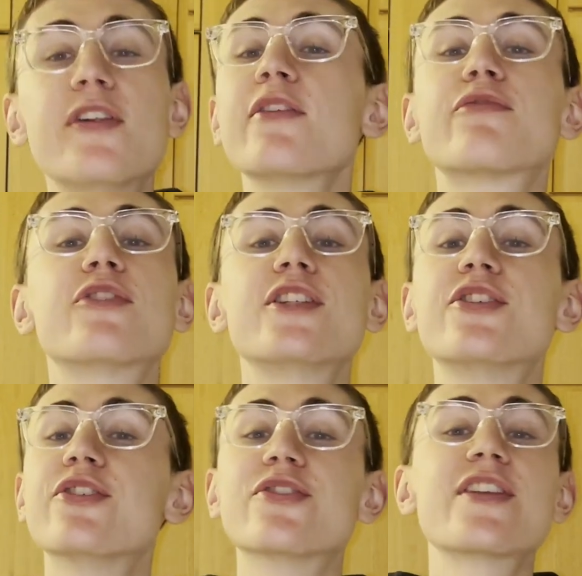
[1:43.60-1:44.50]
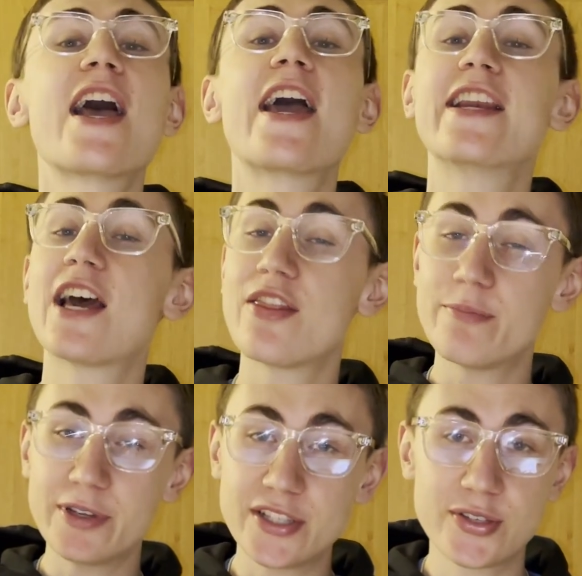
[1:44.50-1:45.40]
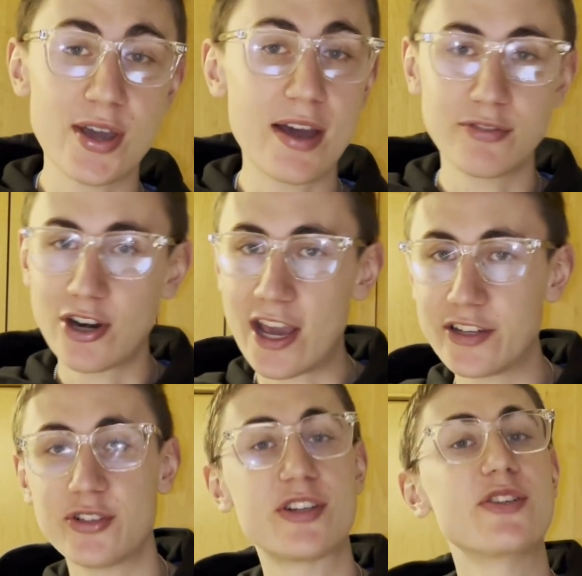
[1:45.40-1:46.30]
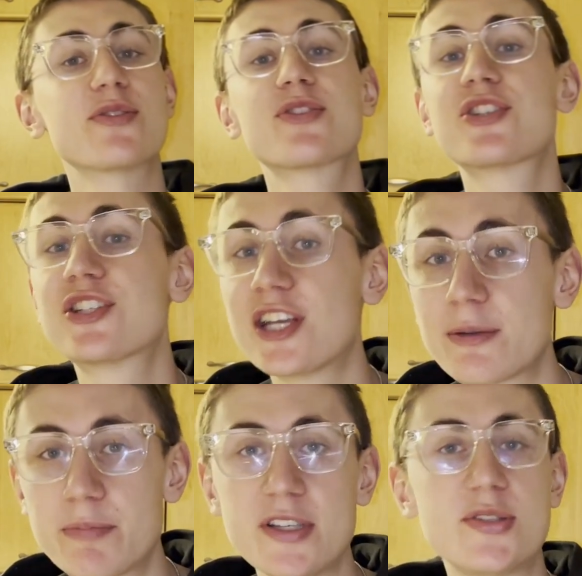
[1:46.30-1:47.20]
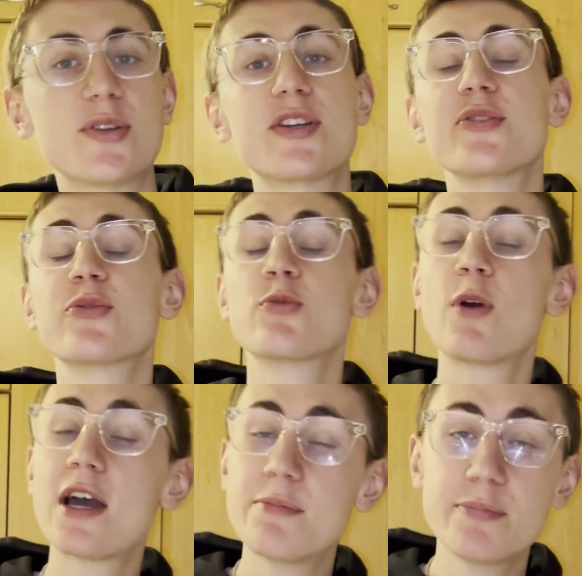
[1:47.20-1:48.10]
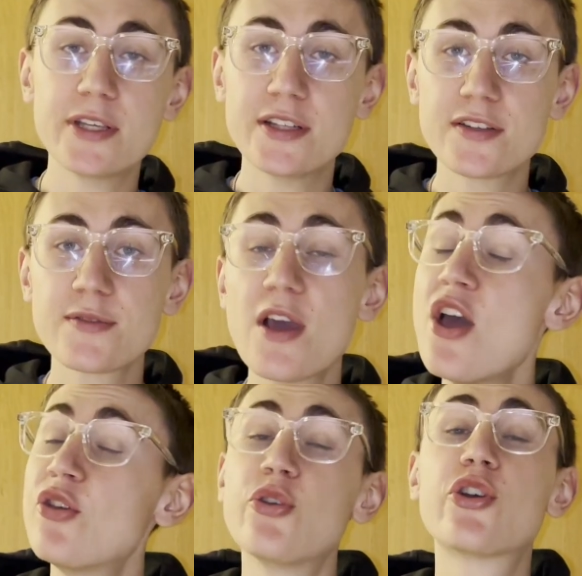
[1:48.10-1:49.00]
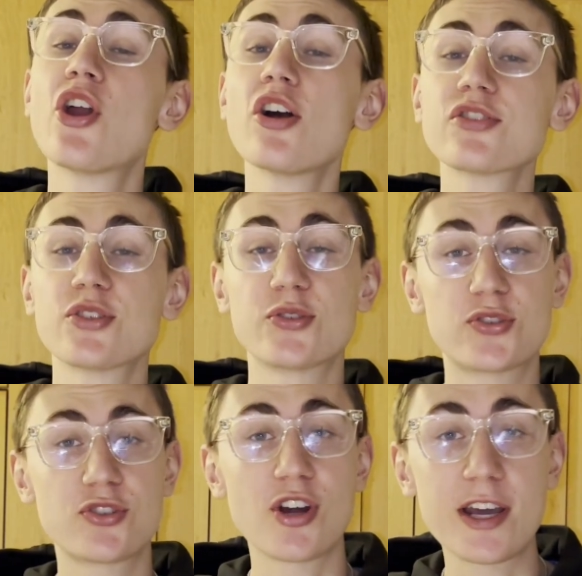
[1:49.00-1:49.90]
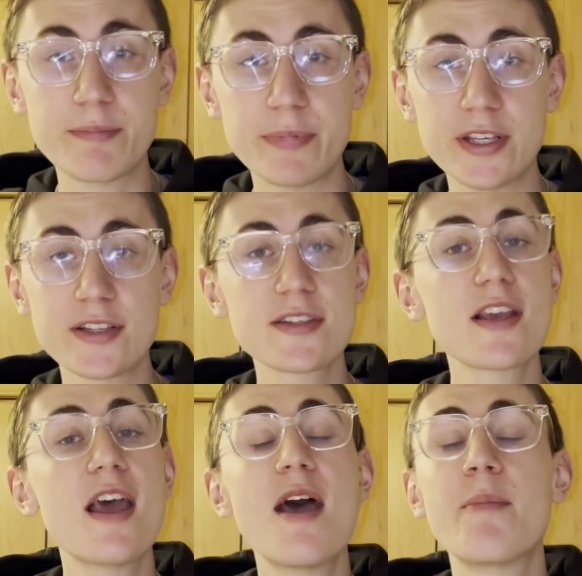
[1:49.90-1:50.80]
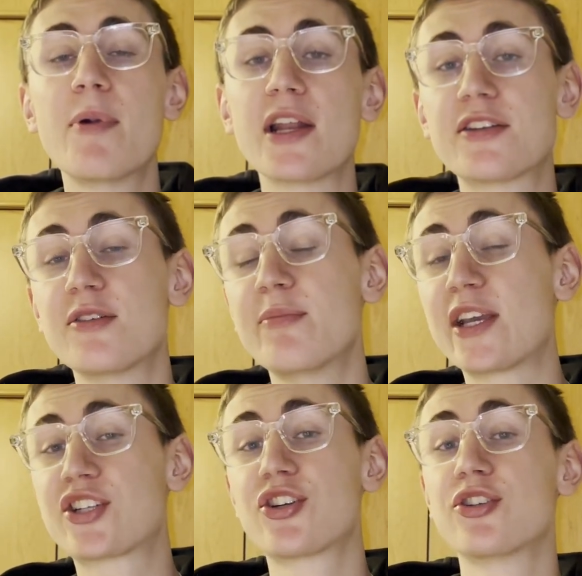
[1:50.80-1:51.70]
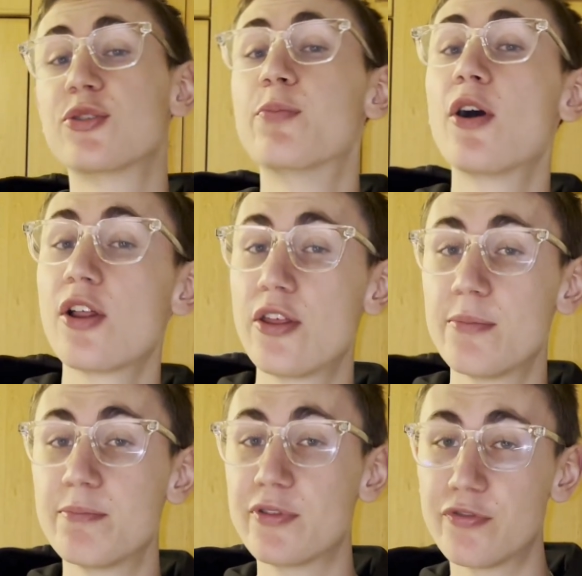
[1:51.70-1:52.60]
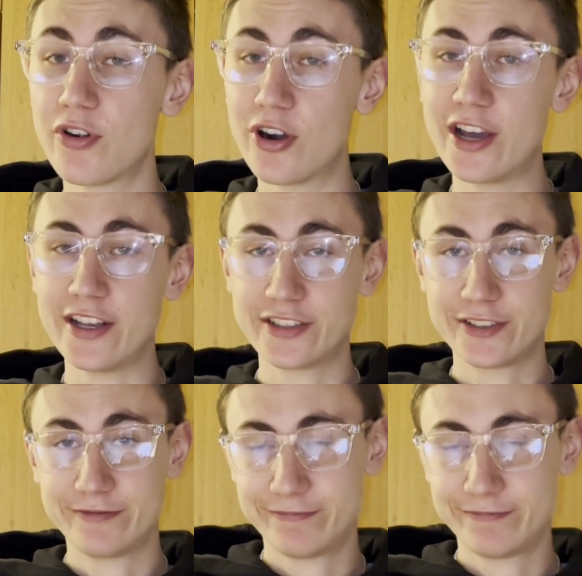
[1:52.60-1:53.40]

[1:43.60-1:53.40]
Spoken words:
Feel free to use any other beans you have on hand. You can use chickpeas, you can use white beans. You can also use dried beans, but make sure to boil them beforehand.